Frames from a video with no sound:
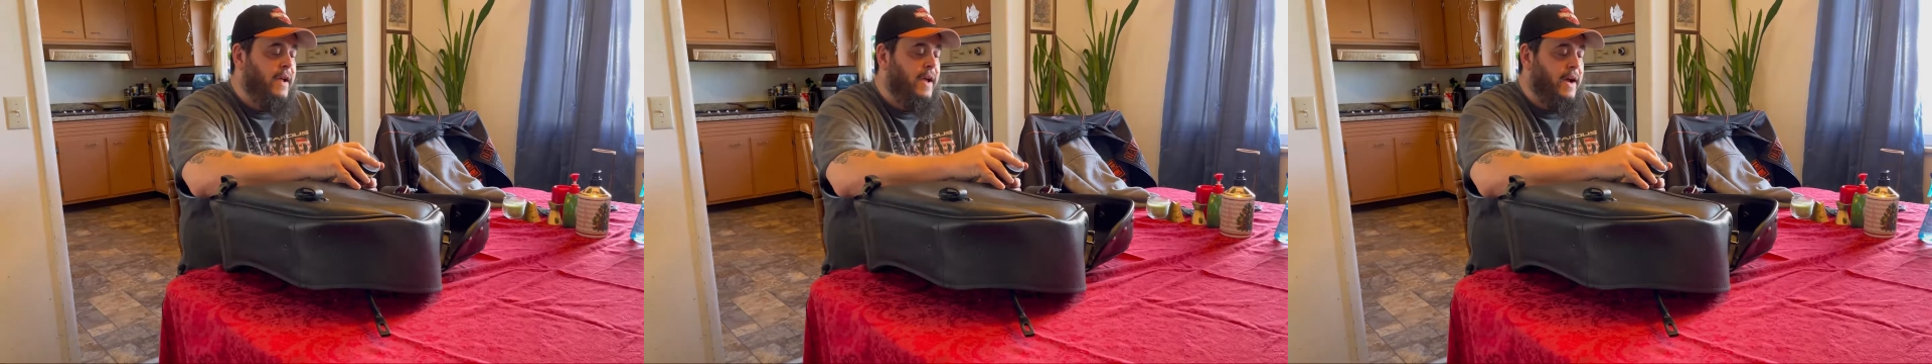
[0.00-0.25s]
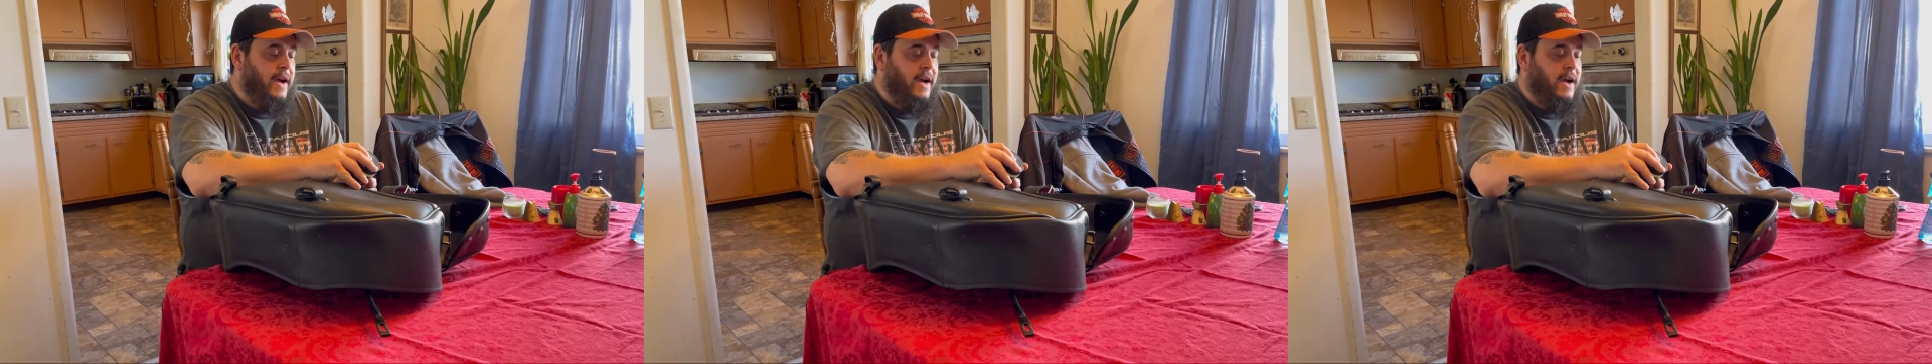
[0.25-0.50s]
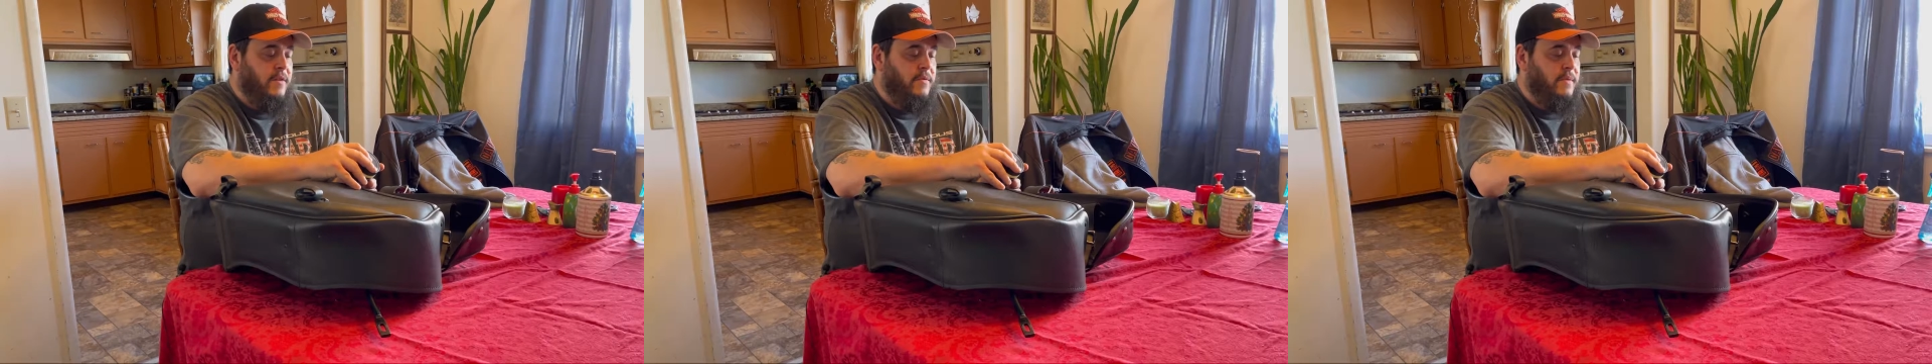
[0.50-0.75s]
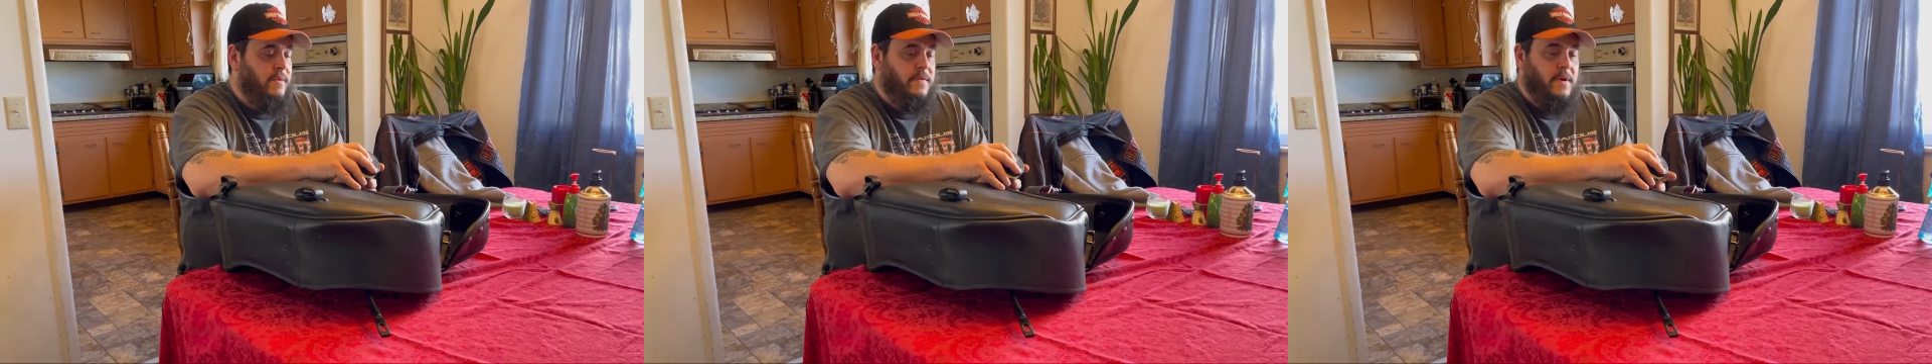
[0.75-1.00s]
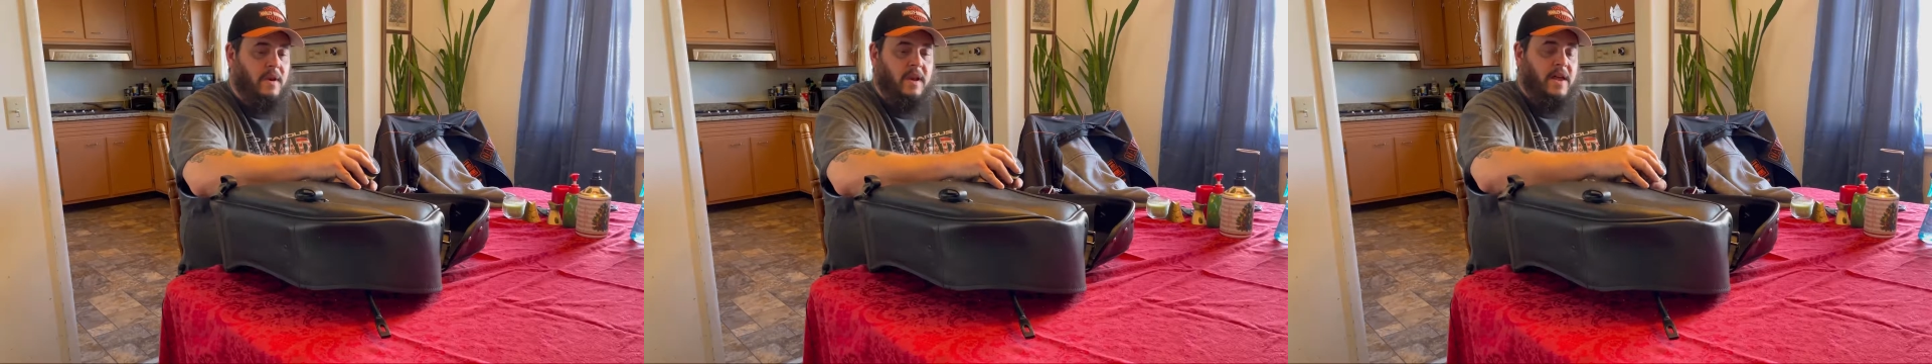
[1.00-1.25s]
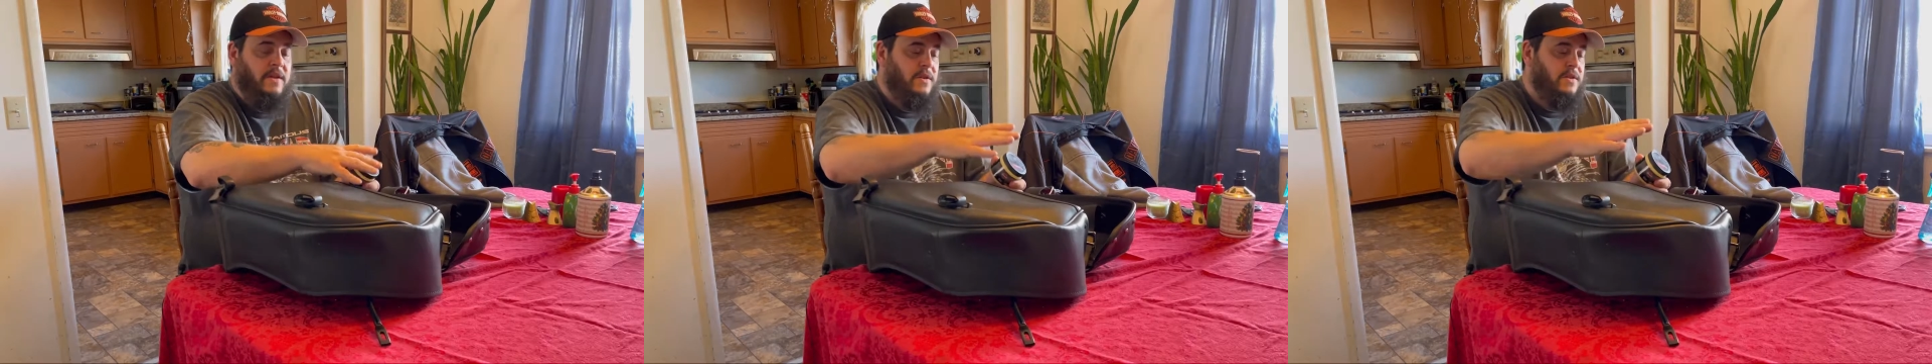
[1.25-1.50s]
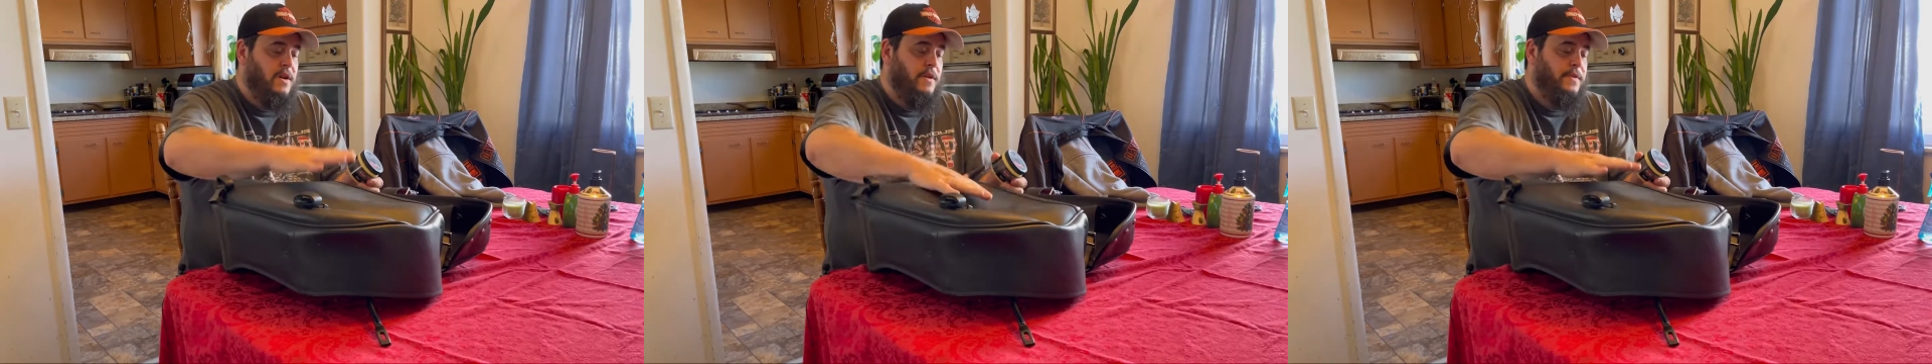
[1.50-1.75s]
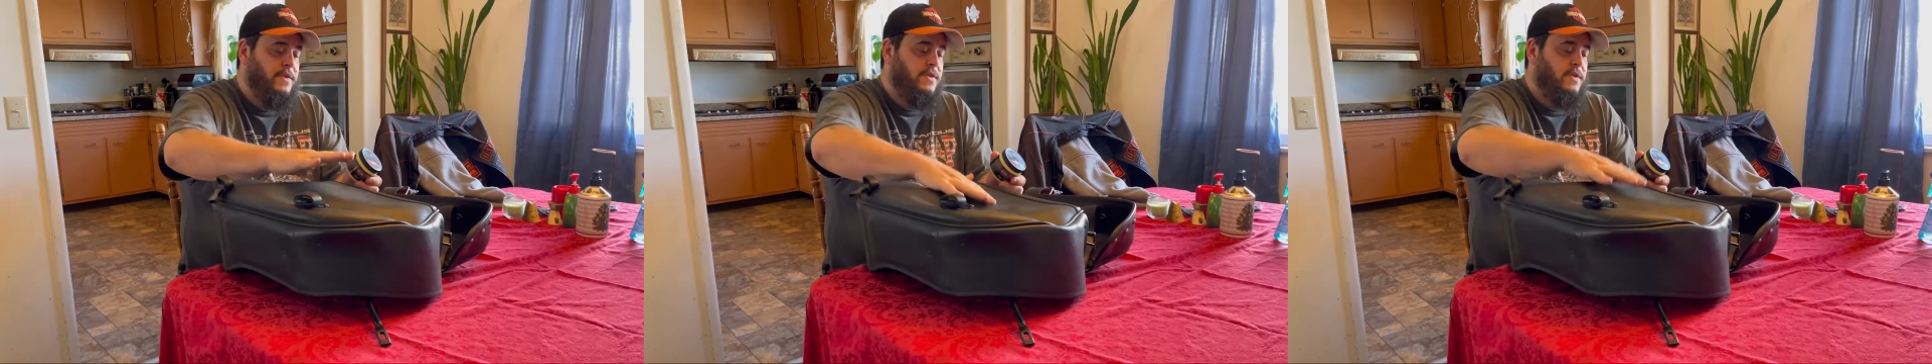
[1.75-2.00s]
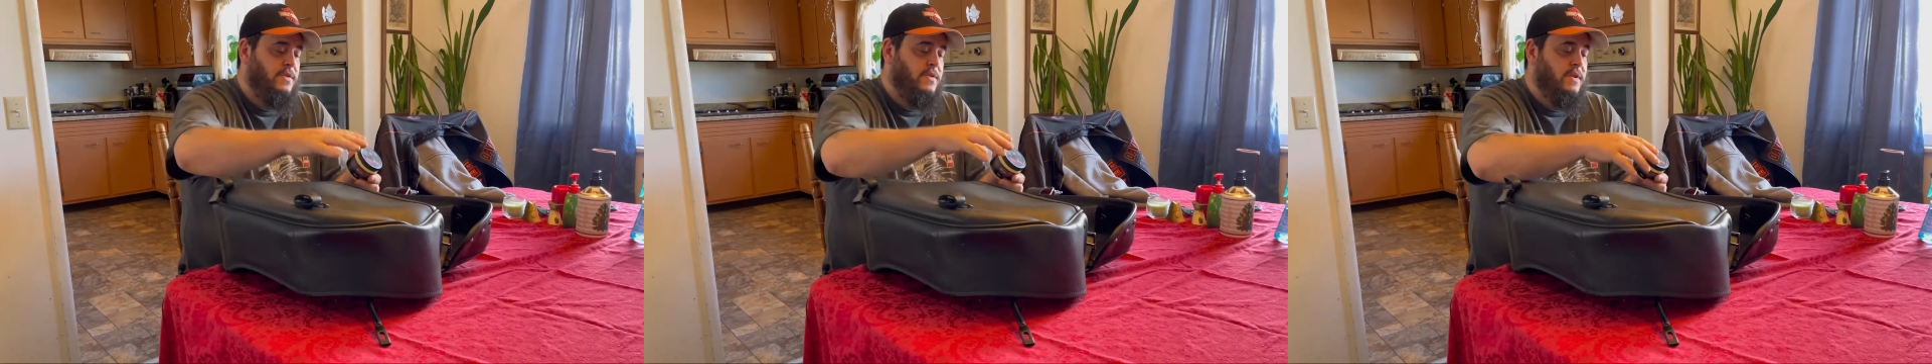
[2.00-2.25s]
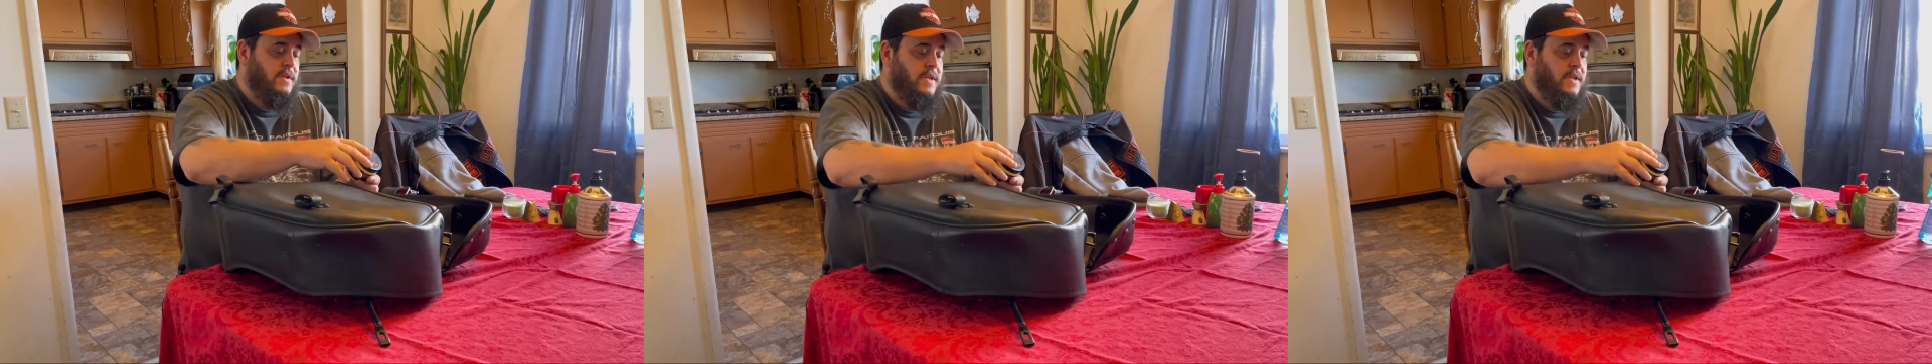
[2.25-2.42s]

For leather surfaces,